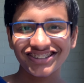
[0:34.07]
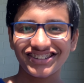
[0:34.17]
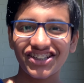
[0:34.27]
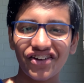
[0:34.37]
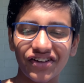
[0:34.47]

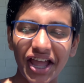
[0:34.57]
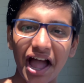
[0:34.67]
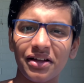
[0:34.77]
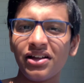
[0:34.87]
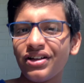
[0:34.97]
So
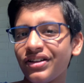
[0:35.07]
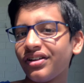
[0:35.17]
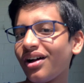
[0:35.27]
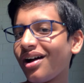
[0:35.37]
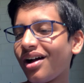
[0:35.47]
yeah,
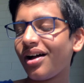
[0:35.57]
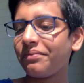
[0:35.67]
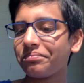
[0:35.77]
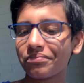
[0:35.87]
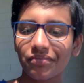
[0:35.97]

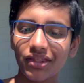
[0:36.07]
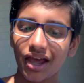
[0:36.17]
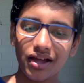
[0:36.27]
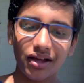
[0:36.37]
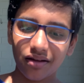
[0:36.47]
um,
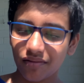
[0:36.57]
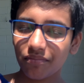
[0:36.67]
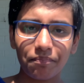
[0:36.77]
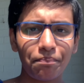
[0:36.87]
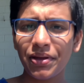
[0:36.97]

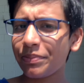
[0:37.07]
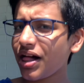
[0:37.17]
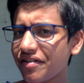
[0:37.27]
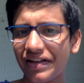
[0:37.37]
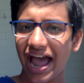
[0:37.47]
people
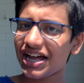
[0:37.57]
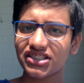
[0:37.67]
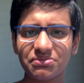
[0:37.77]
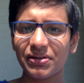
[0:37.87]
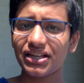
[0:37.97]
have
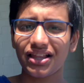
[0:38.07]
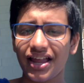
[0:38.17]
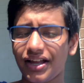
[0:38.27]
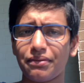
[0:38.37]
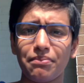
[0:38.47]
asked me
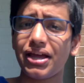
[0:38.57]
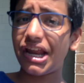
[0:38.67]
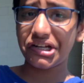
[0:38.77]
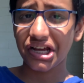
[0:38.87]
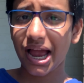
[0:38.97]
like
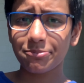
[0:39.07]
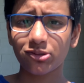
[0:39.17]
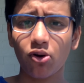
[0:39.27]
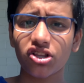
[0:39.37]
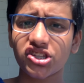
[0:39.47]
many times
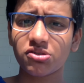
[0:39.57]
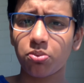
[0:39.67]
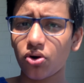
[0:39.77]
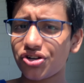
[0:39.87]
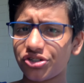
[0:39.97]
what
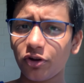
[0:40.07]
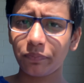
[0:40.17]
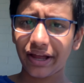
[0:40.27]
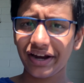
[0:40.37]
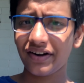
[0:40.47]
sports do you
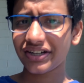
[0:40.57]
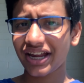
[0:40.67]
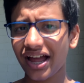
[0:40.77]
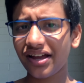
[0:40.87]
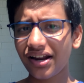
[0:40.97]
play here in
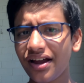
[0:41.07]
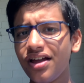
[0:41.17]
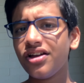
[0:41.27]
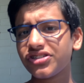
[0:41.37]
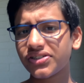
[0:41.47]
Canada.
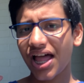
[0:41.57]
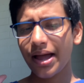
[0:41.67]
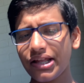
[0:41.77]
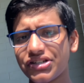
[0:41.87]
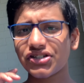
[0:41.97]
So here's
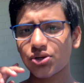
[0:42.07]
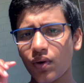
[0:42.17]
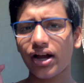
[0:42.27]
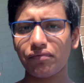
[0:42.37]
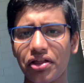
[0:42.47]
just a
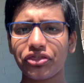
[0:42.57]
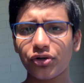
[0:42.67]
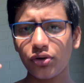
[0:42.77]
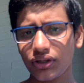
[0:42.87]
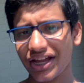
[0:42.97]
quick run through.